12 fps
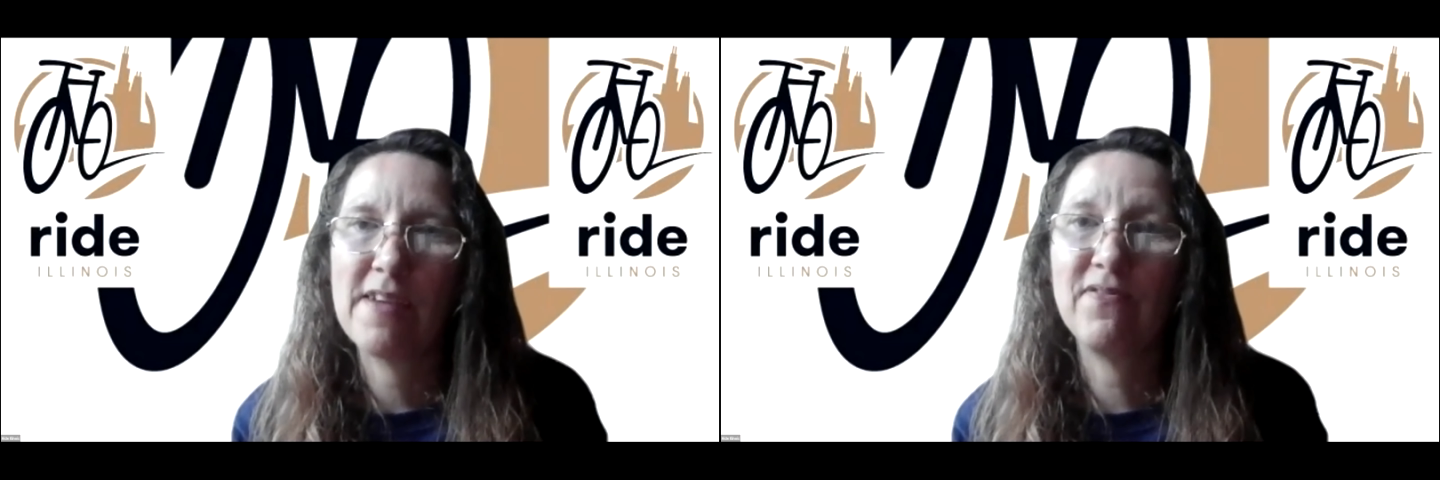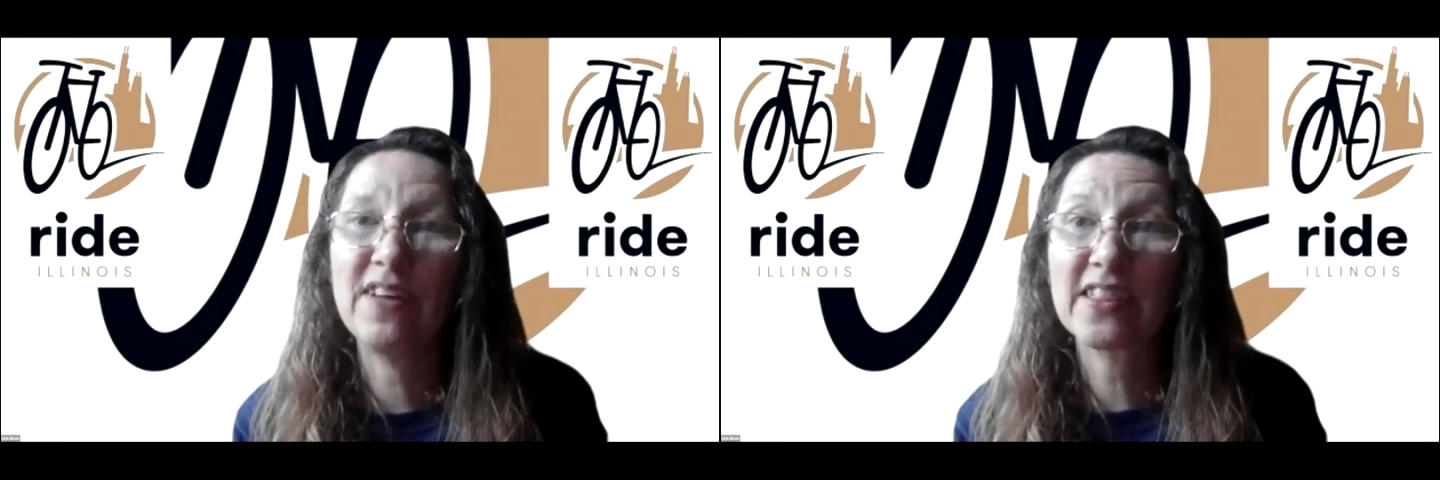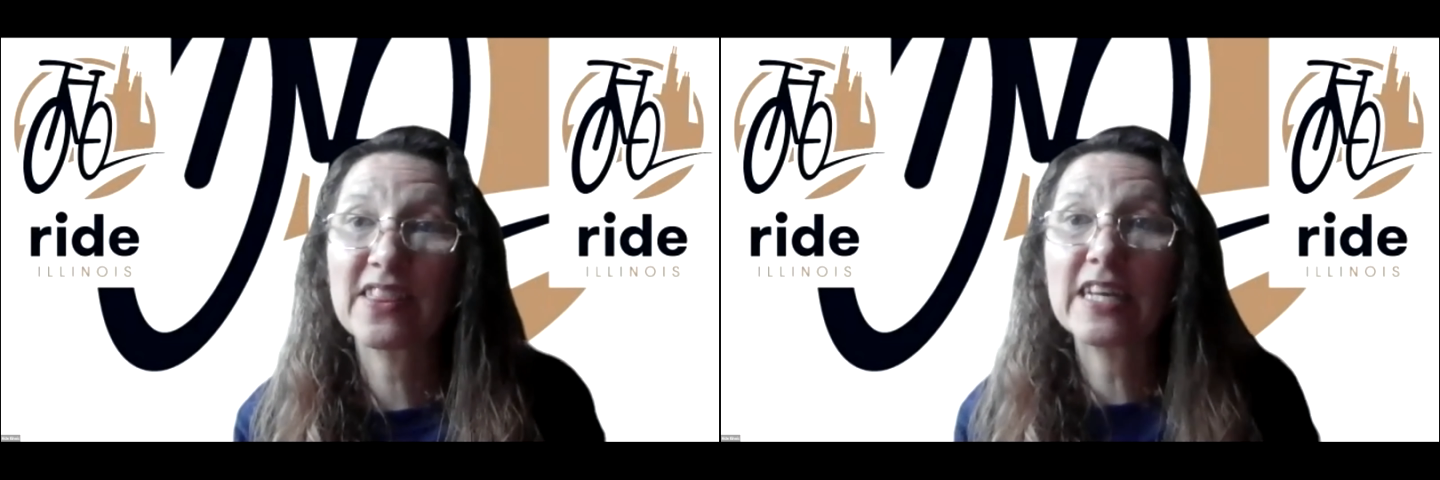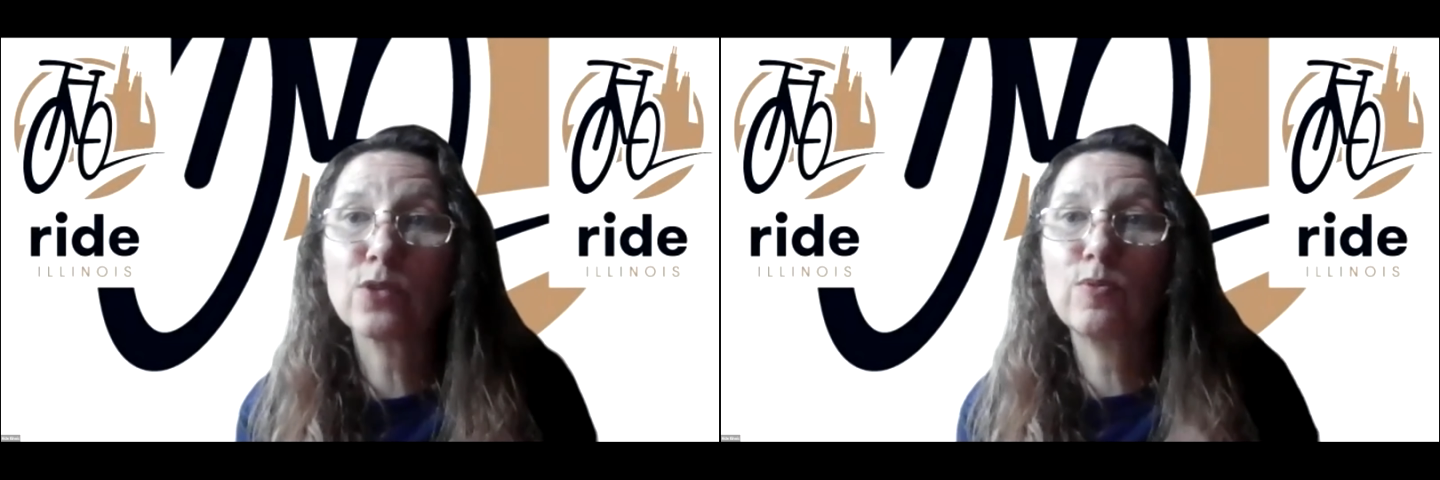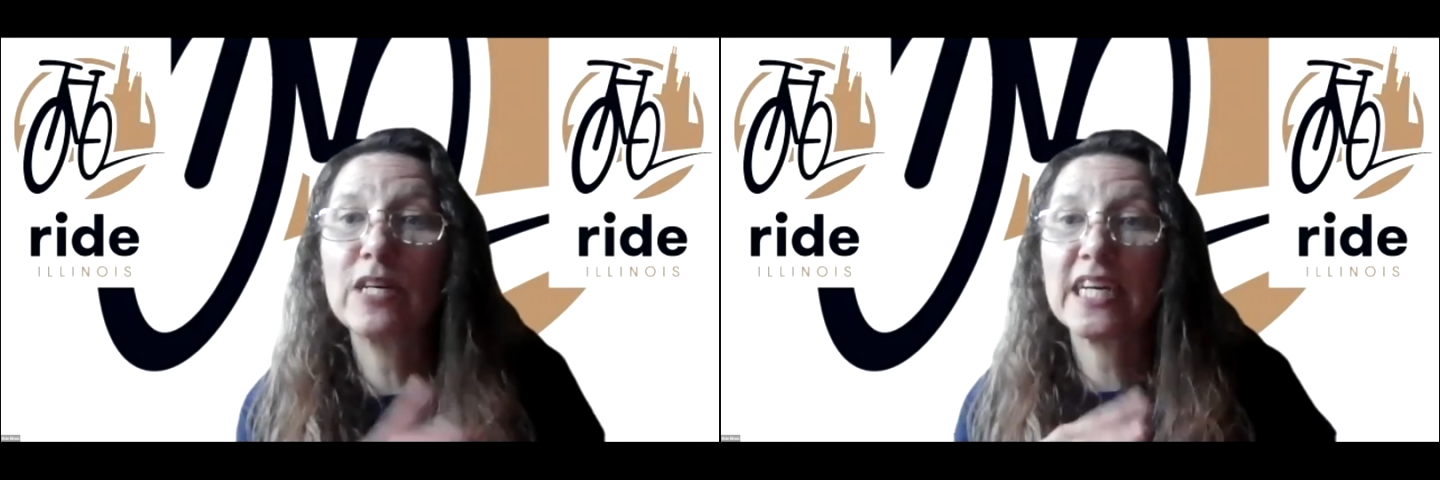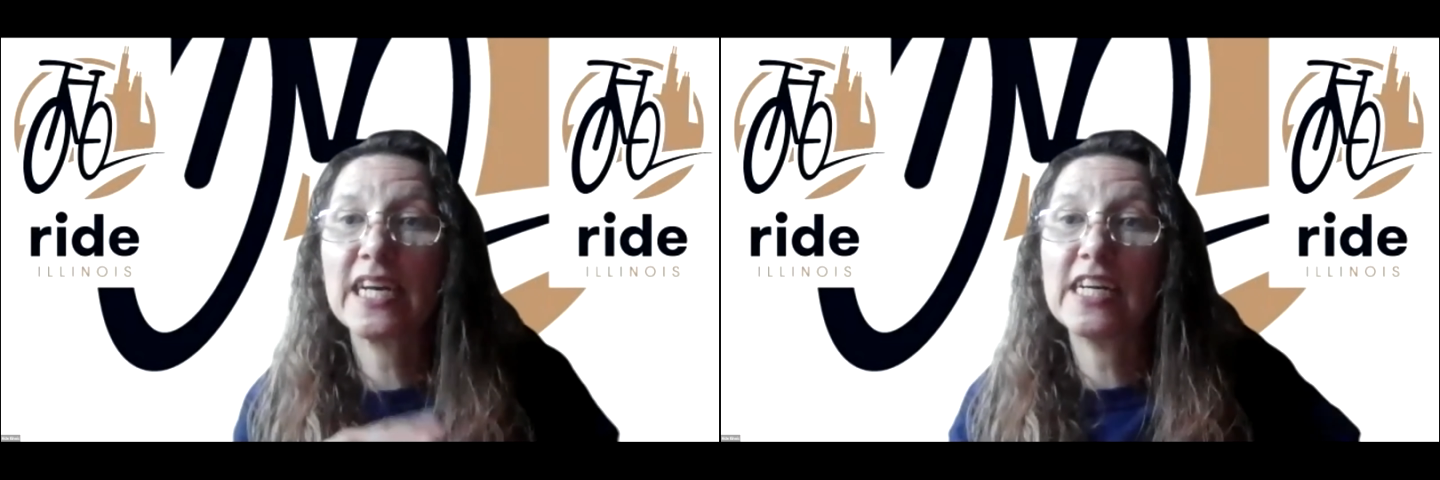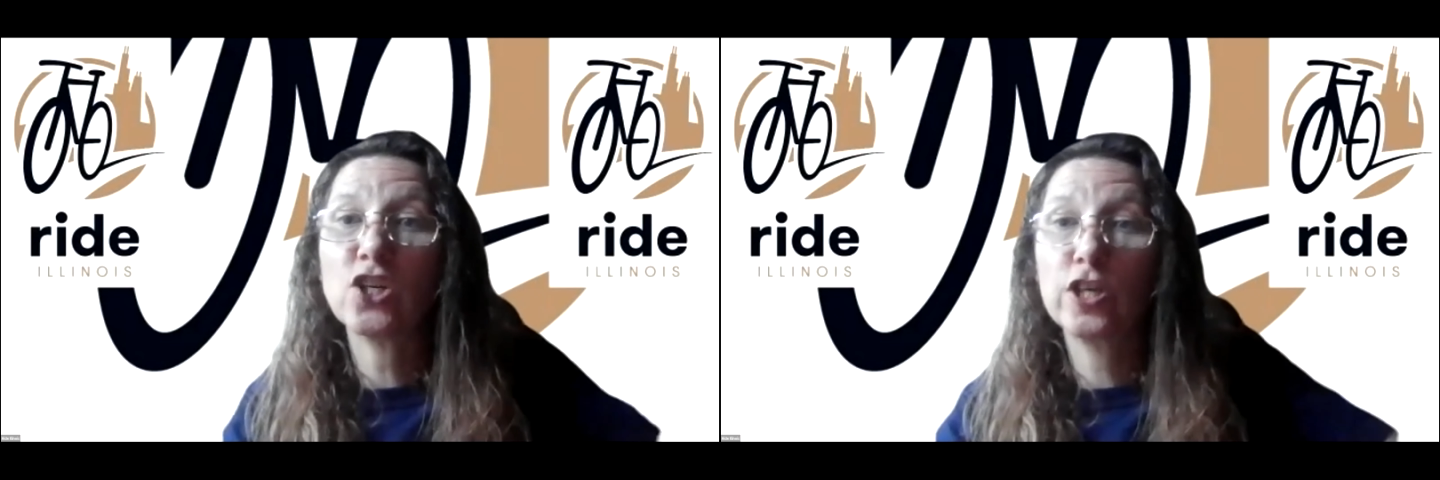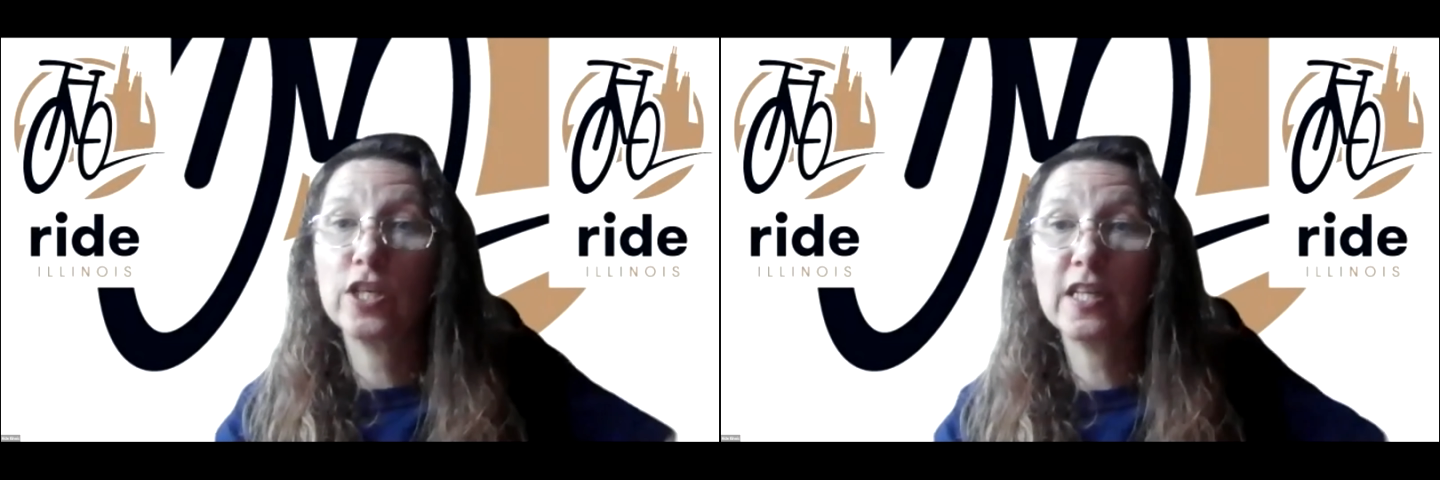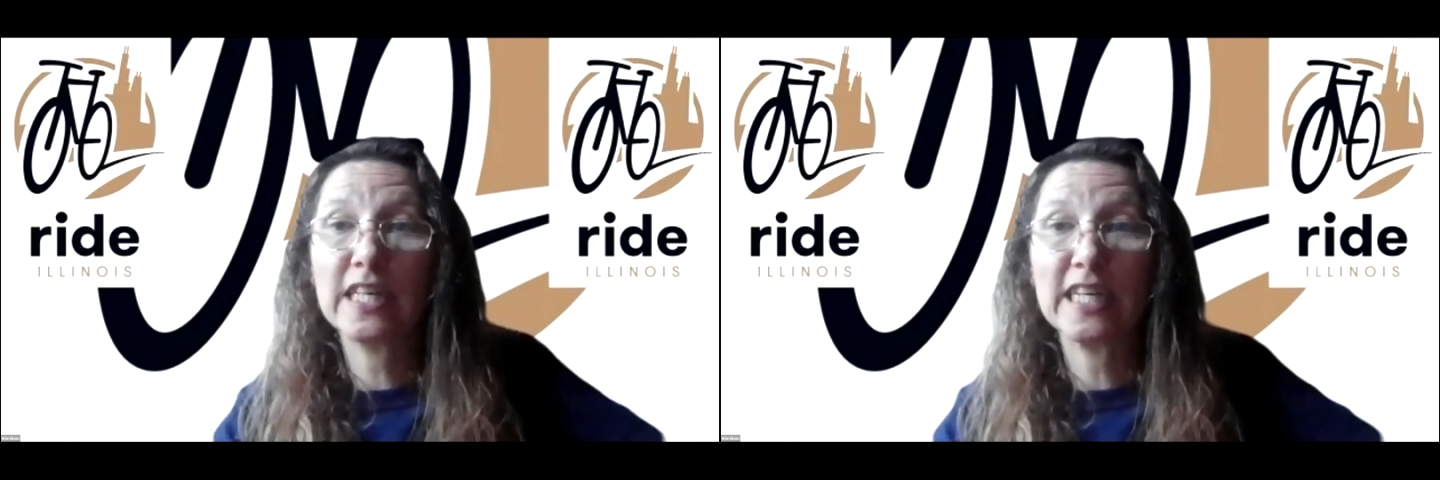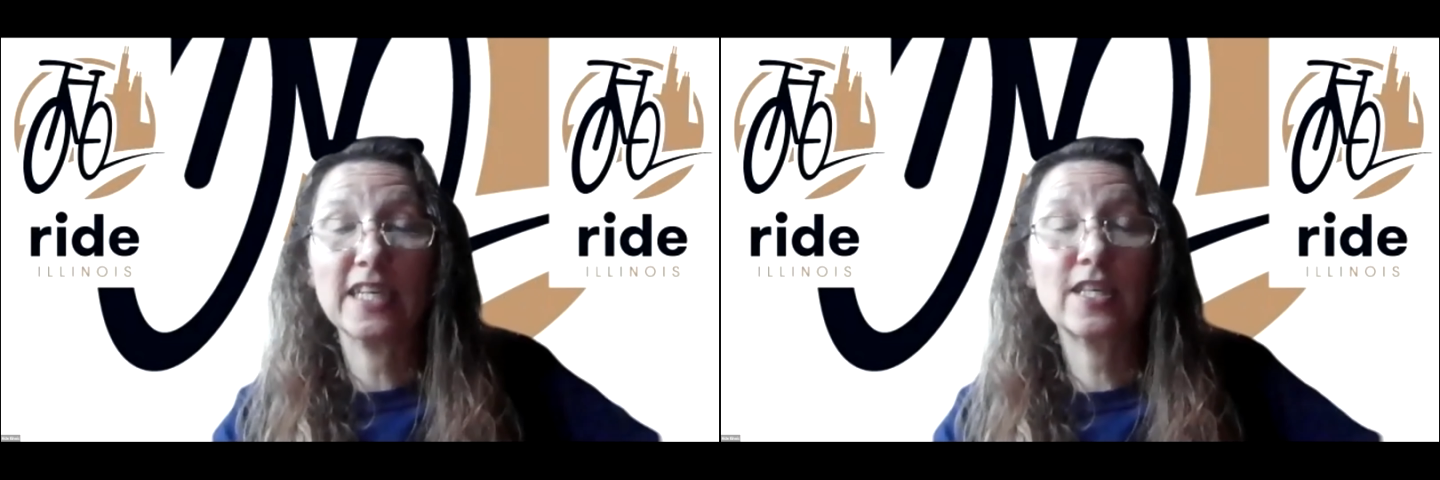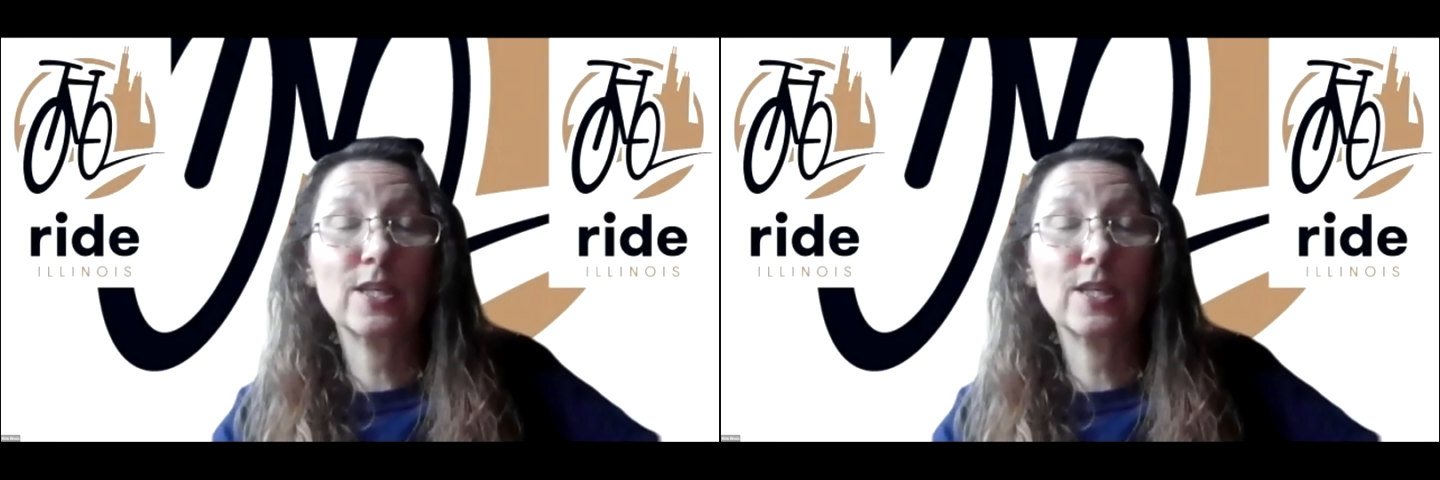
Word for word: In fact, that's when it got chilly.